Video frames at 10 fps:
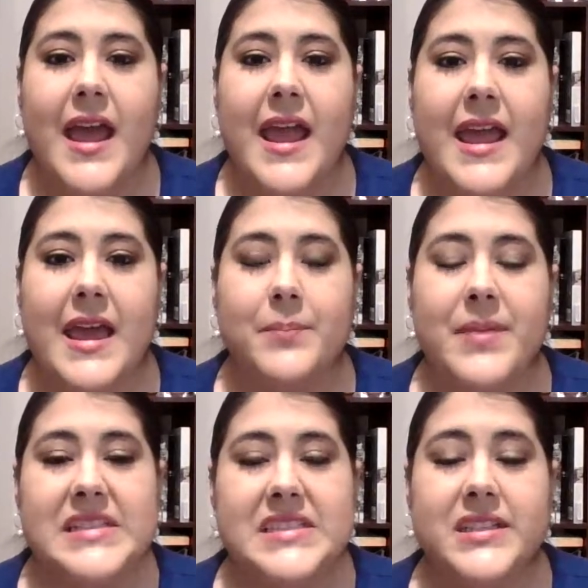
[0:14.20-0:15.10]
And
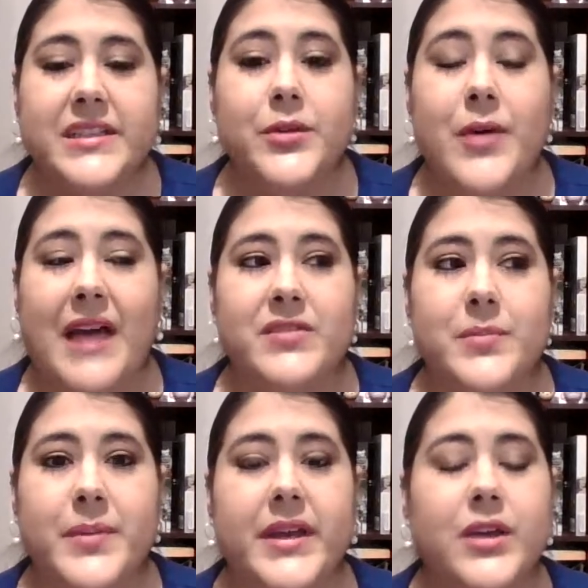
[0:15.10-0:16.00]
basically you have to
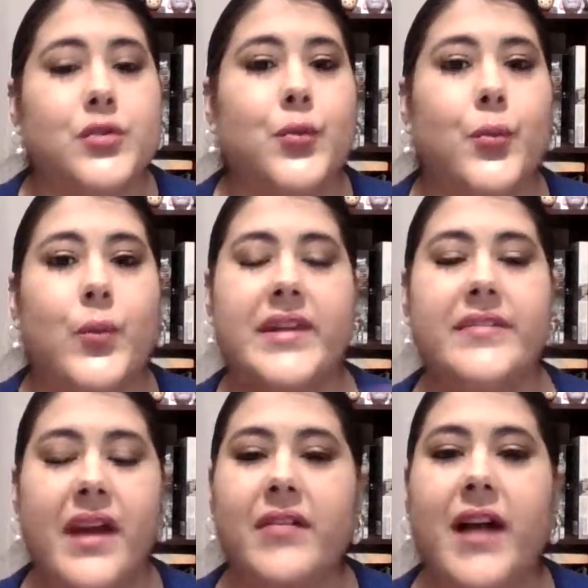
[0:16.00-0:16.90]
pick
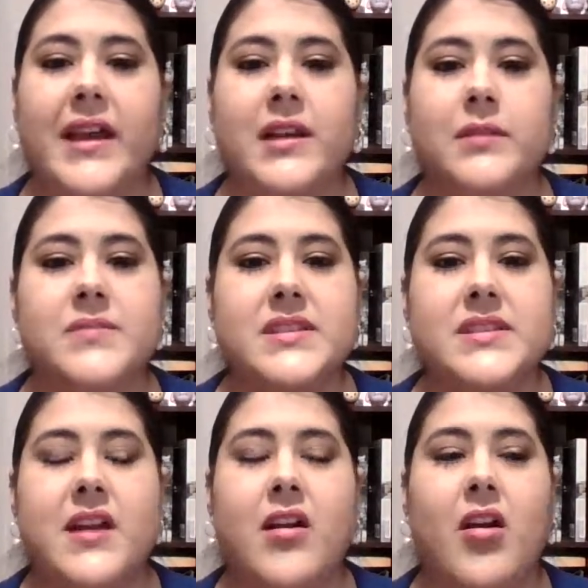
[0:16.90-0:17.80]
25 items.
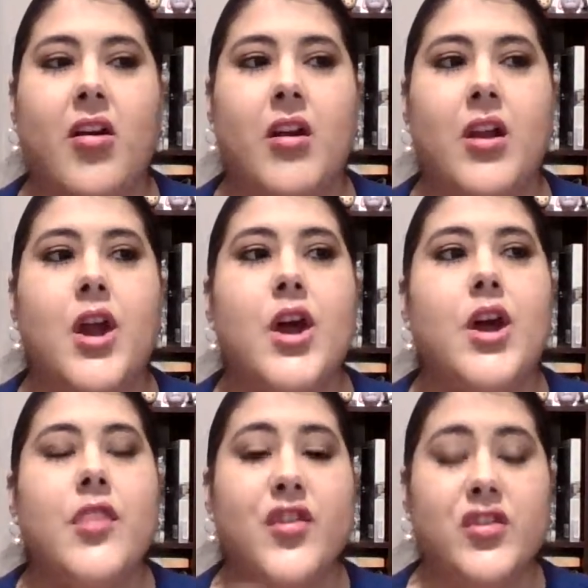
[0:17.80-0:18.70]
There are
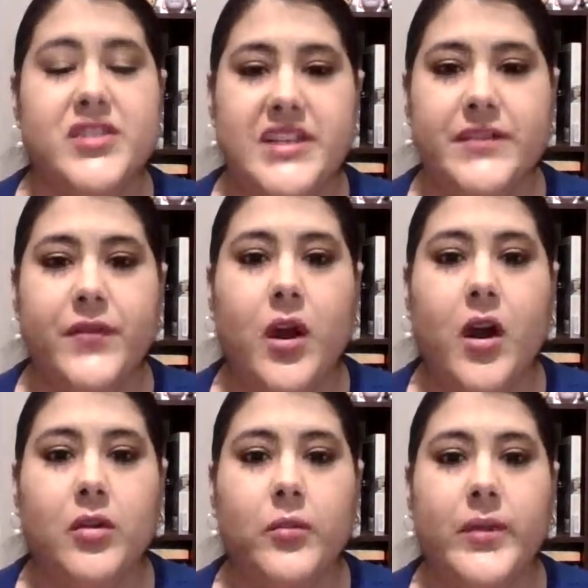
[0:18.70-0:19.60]
13 for
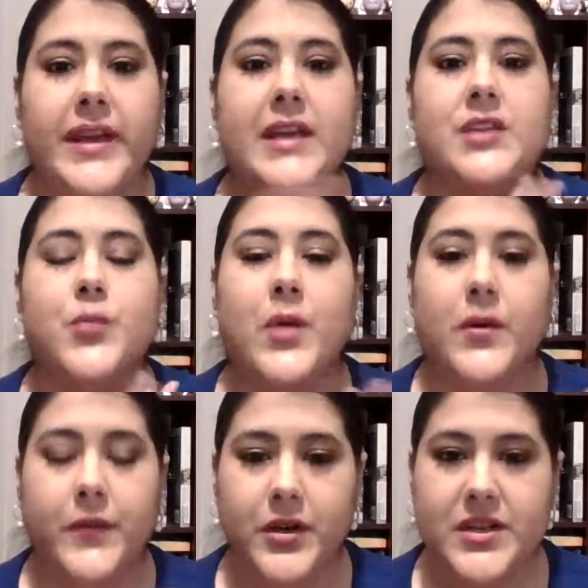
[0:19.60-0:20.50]
Halloween and
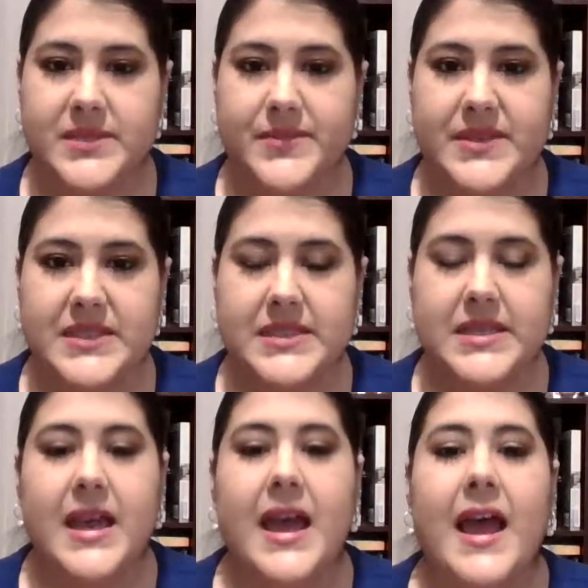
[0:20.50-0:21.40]
12 for Christmas.
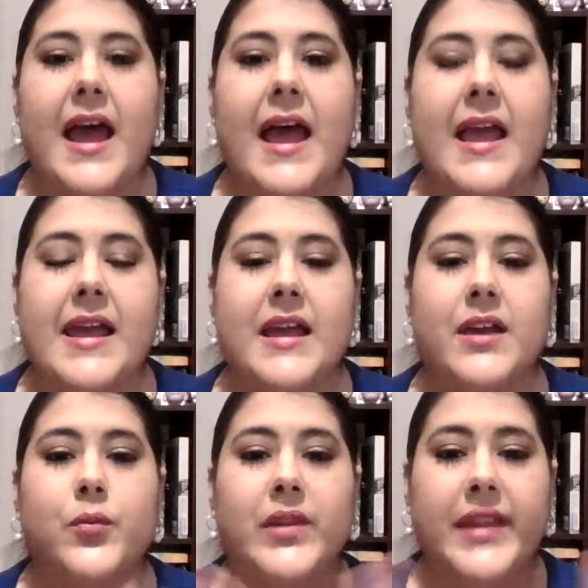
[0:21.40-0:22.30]

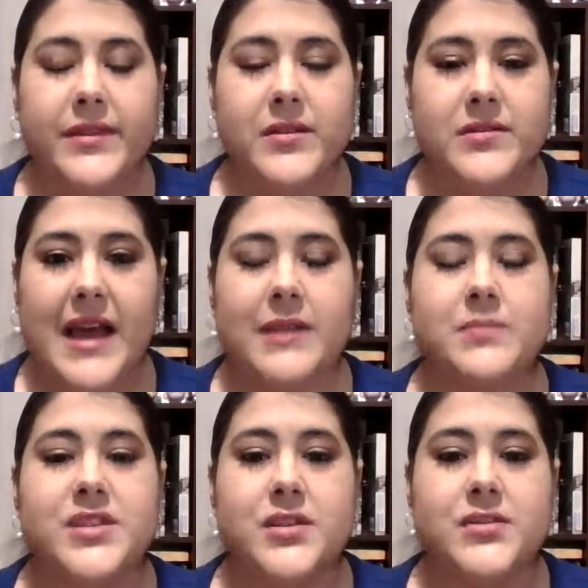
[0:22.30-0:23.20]
And relate those
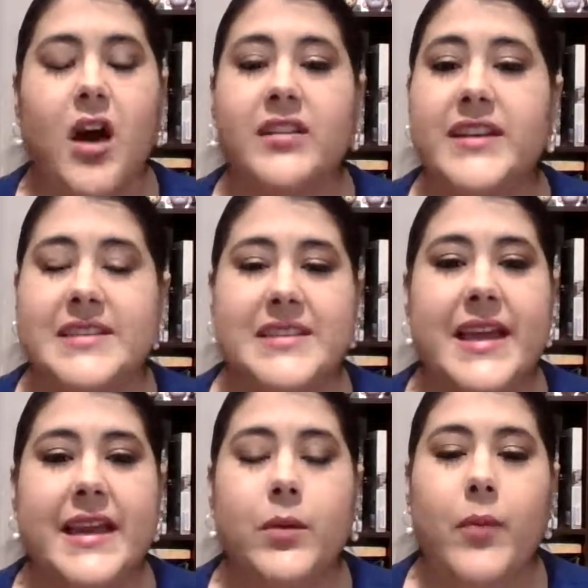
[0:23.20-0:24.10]
items to those holidays in
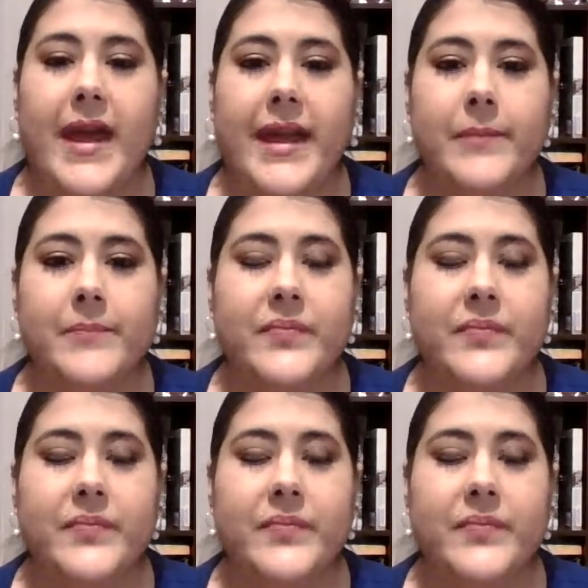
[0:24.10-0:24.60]
any way.